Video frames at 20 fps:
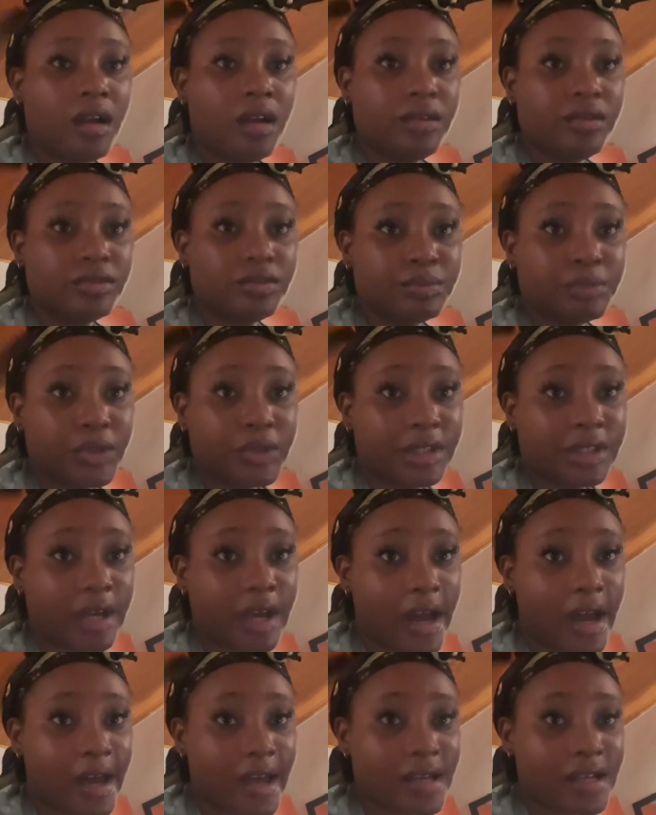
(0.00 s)
Good morning
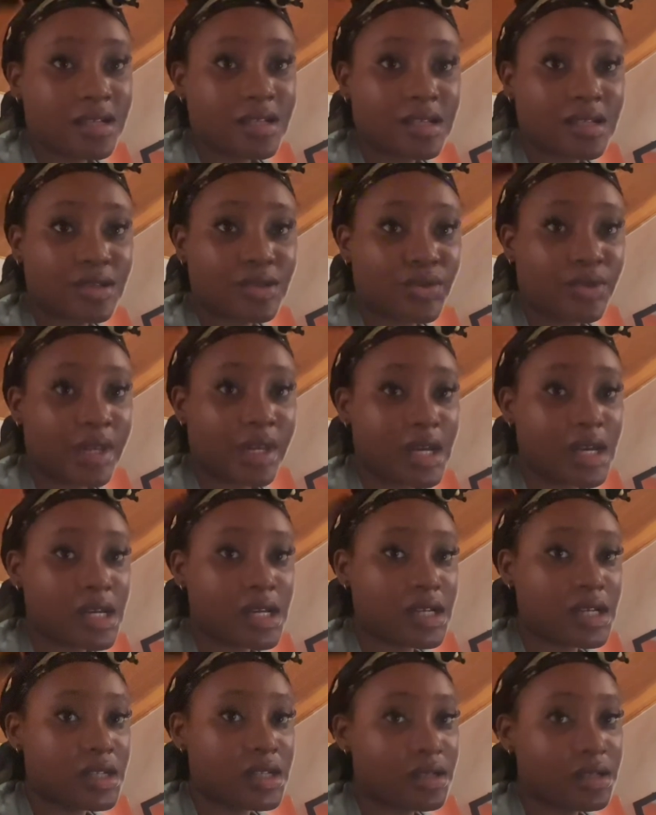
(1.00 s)
guys,
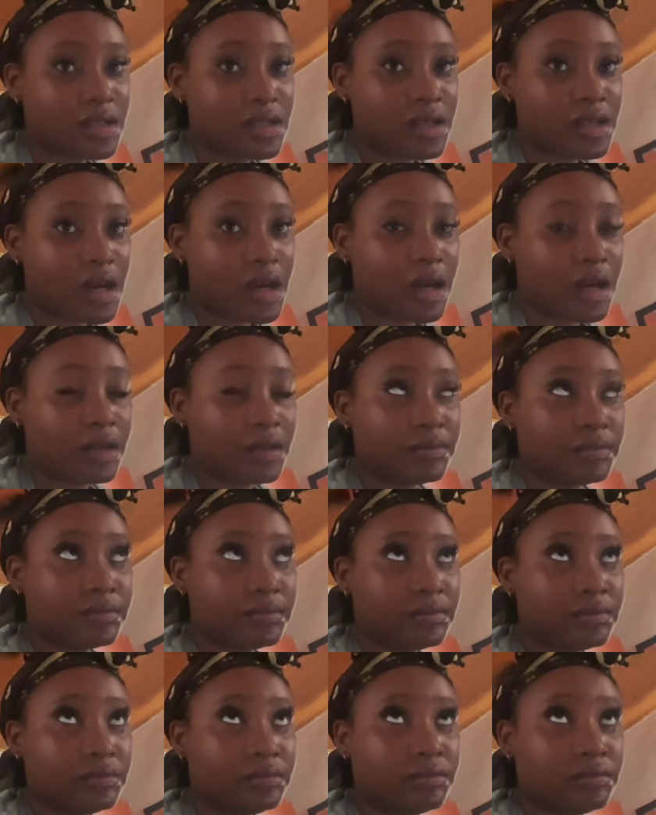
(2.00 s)
today is
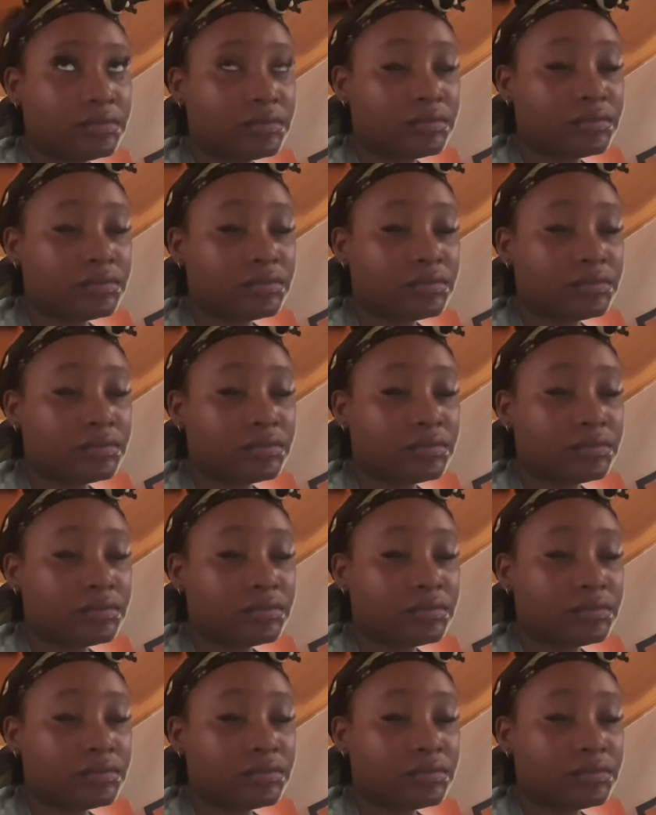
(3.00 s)
um